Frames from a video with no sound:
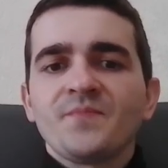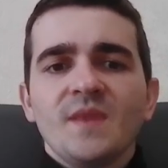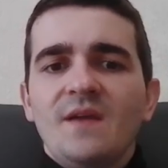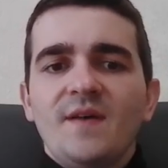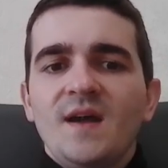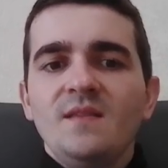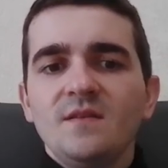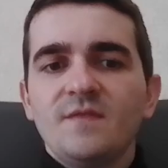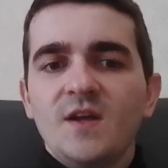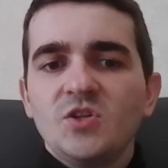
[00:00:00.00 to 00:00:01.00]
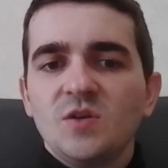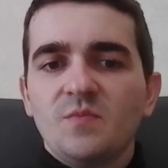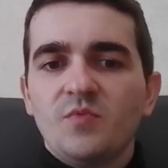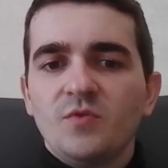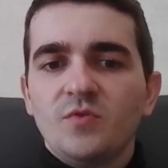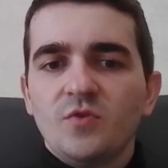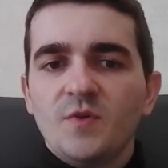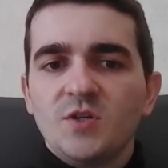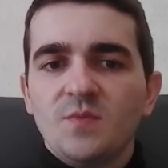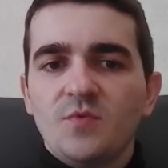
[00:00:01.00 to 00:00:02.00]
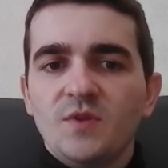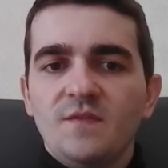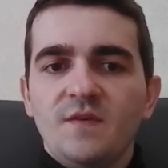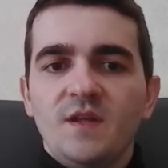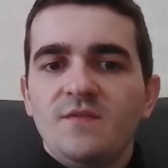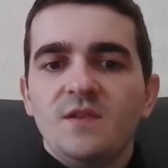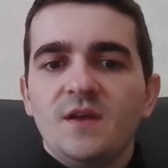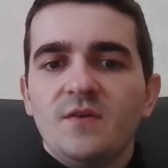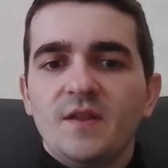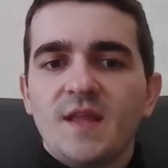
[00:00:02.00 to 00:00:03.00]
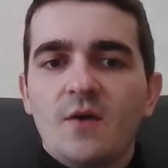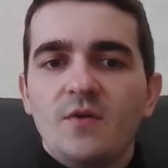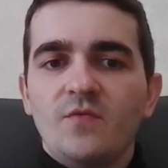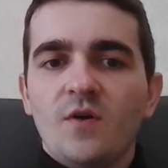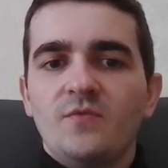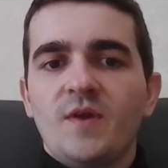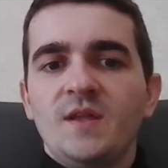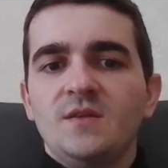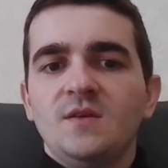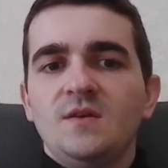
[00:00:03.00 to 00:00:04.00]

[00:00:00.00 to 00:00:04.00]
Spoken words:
and then eventually put your bishop on d3, even like right now if you want, right?